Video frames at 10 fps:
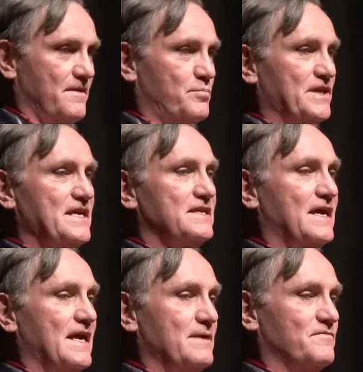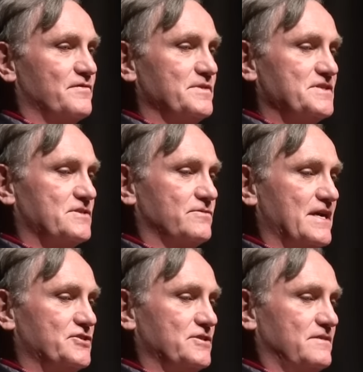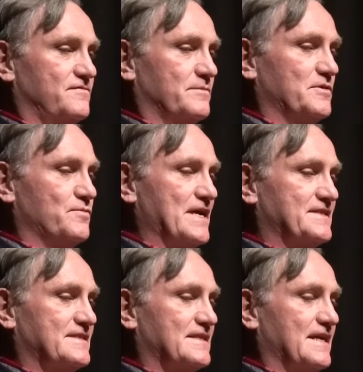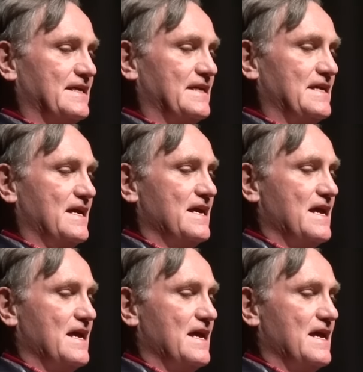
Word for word: plane came from this direction, from the west slightly,